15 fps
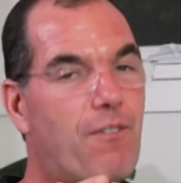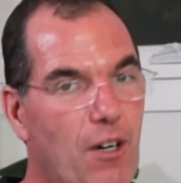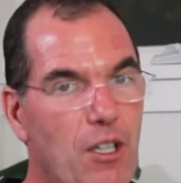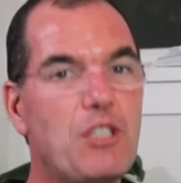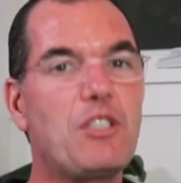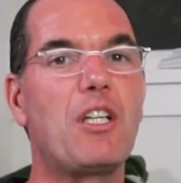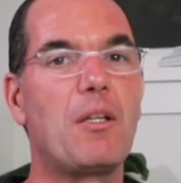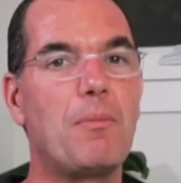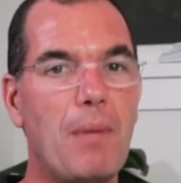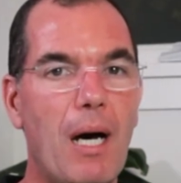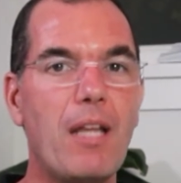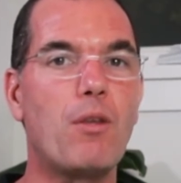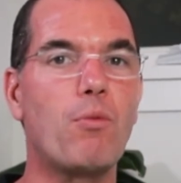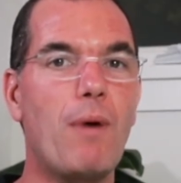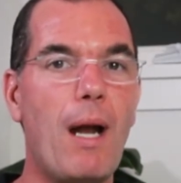first of the
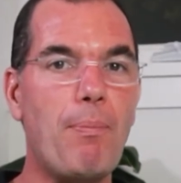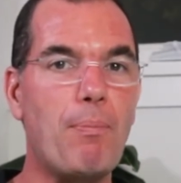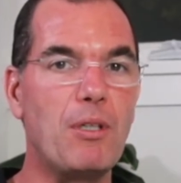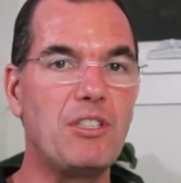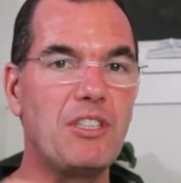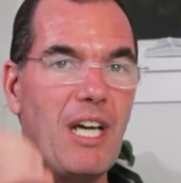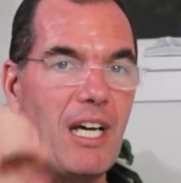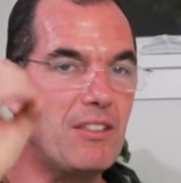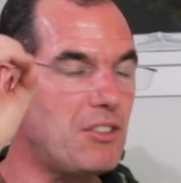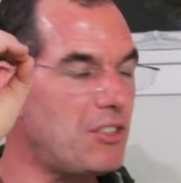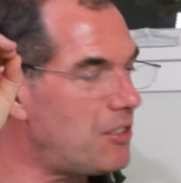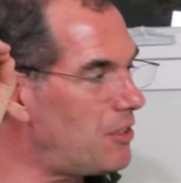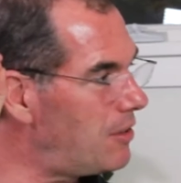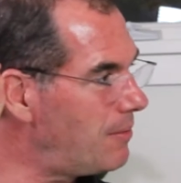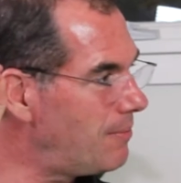month
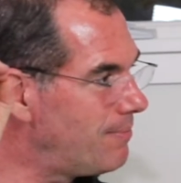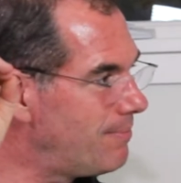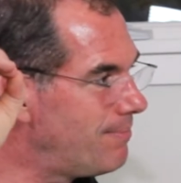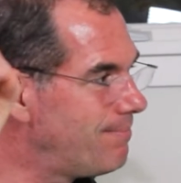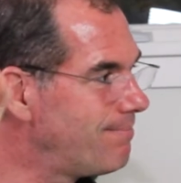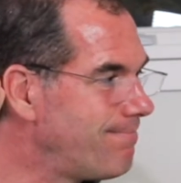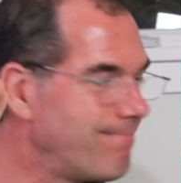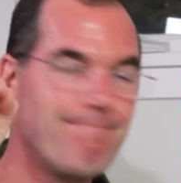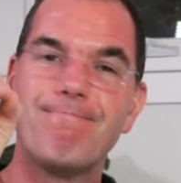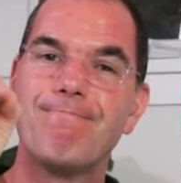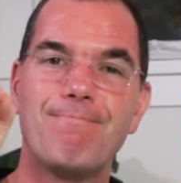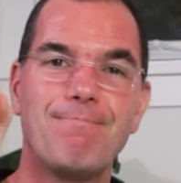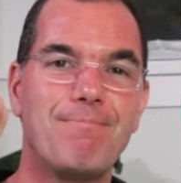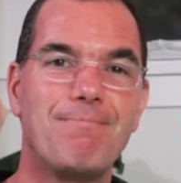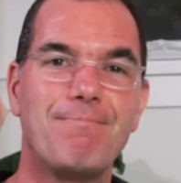represents
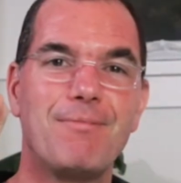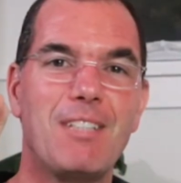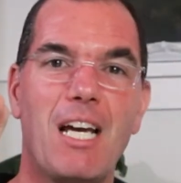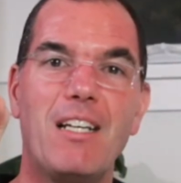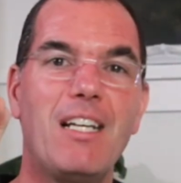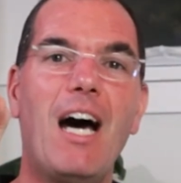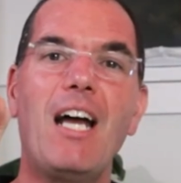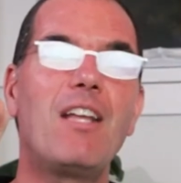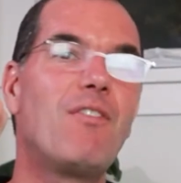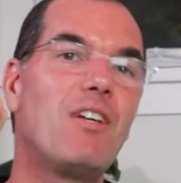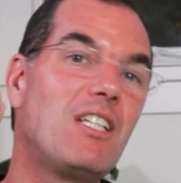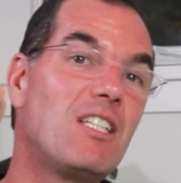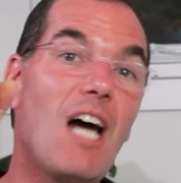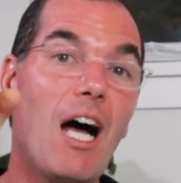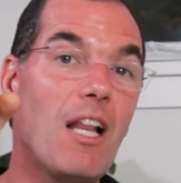not
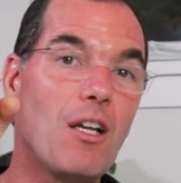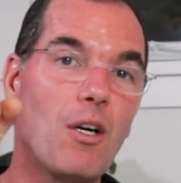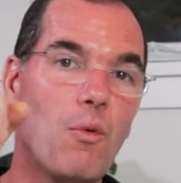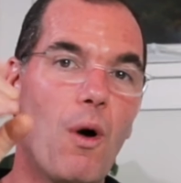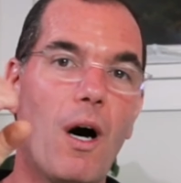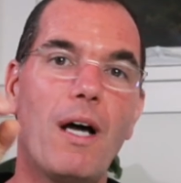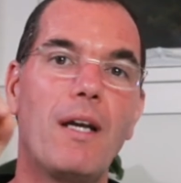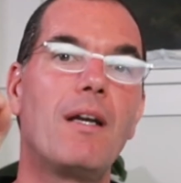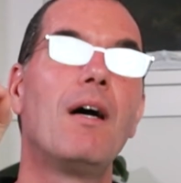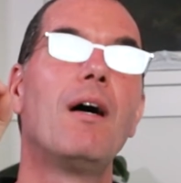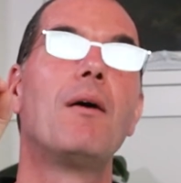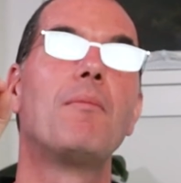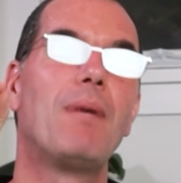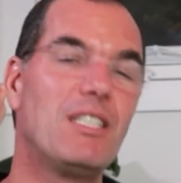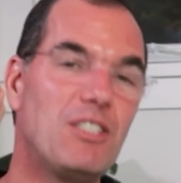even $1,
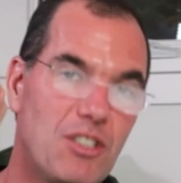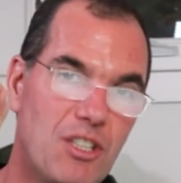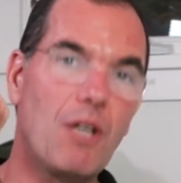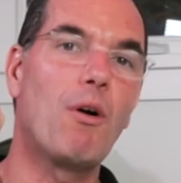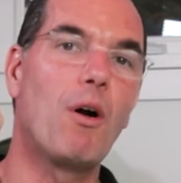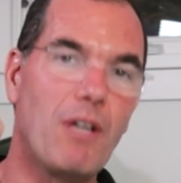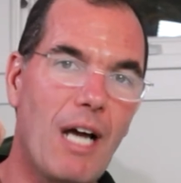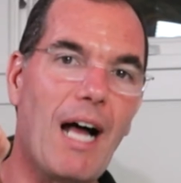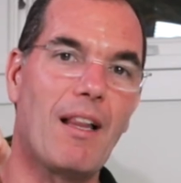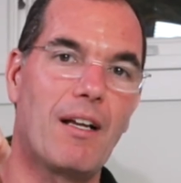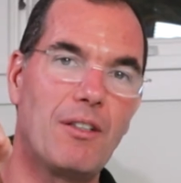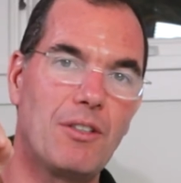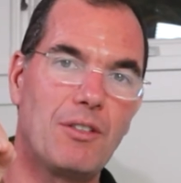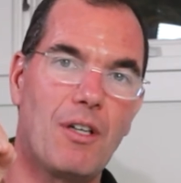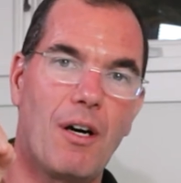but
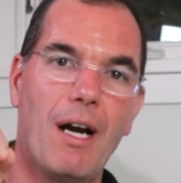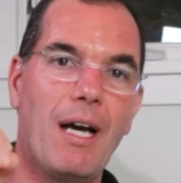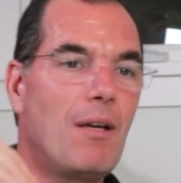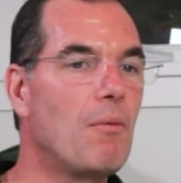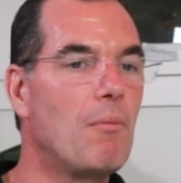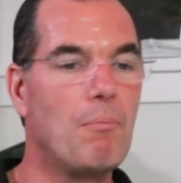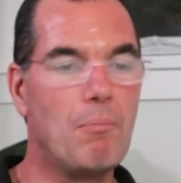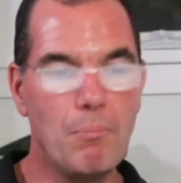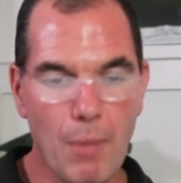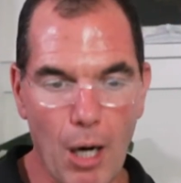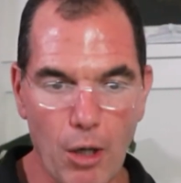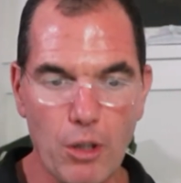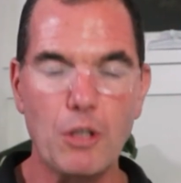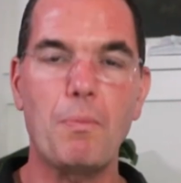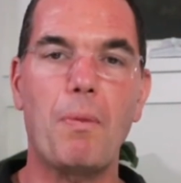$0, all right?
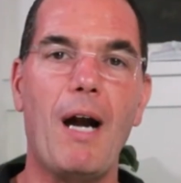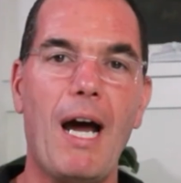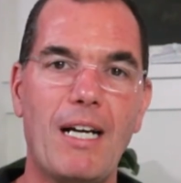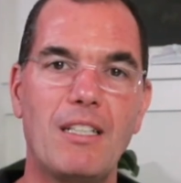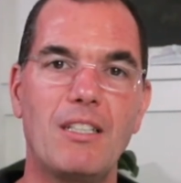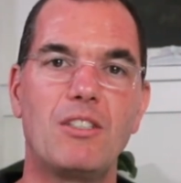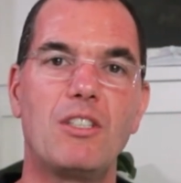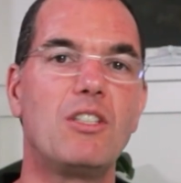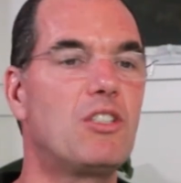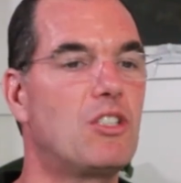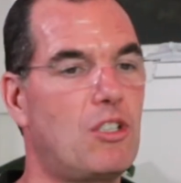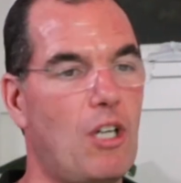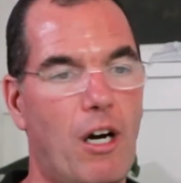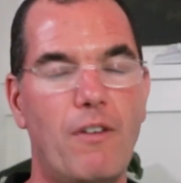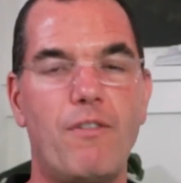Most practices
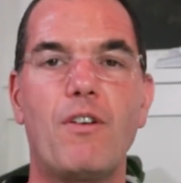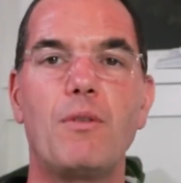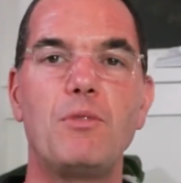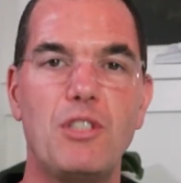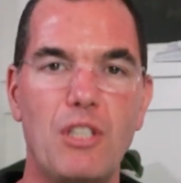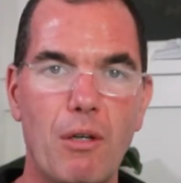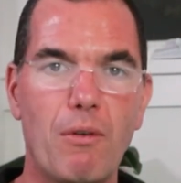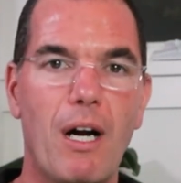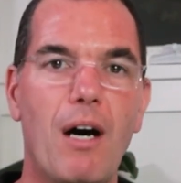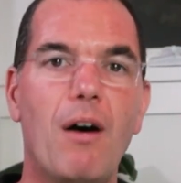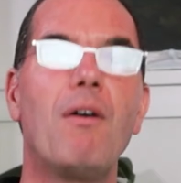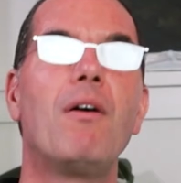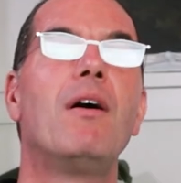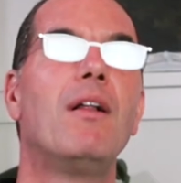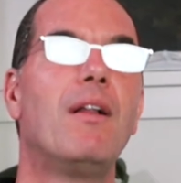start from
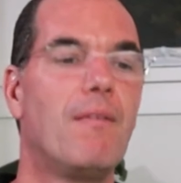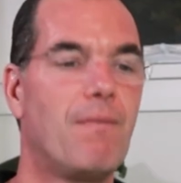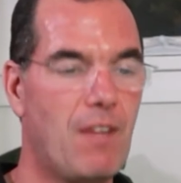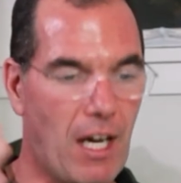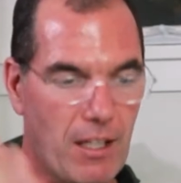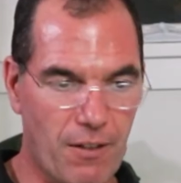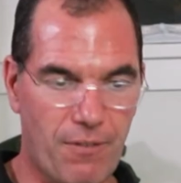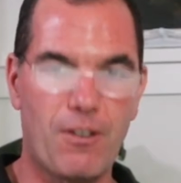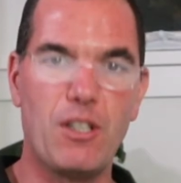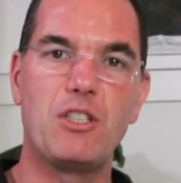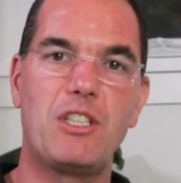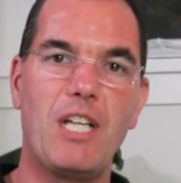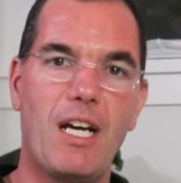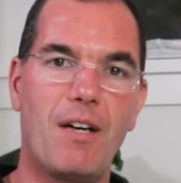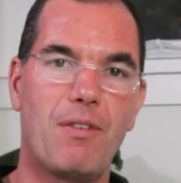zero on the
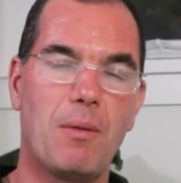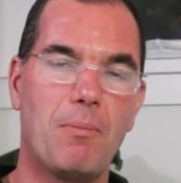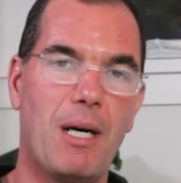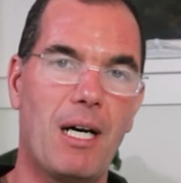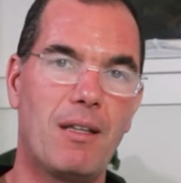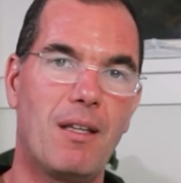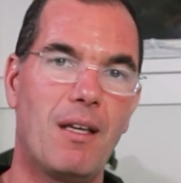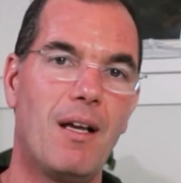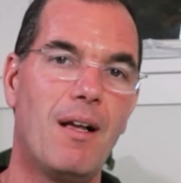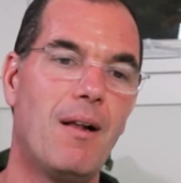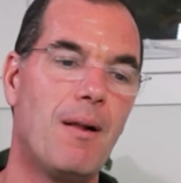first day of the month.